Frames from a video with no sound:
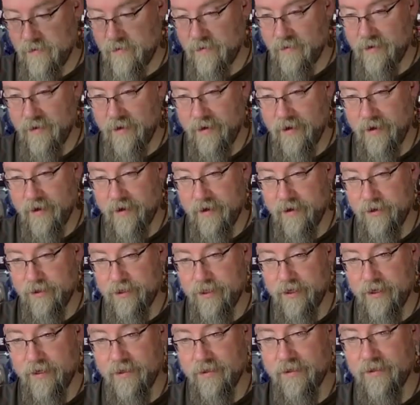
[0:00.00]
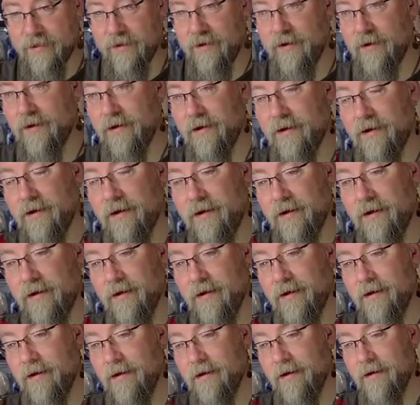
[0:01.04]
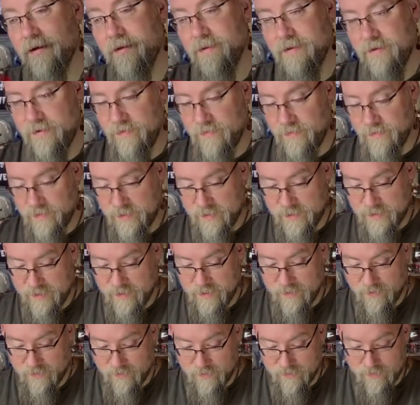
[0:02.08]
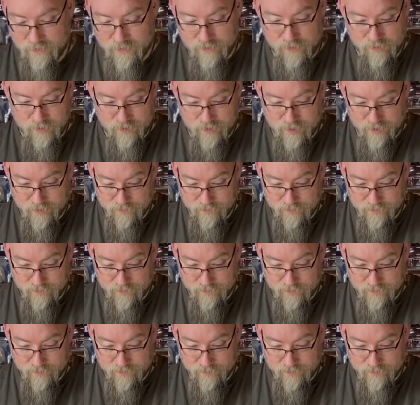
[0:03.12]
Then you got your chainsaw noises going through there.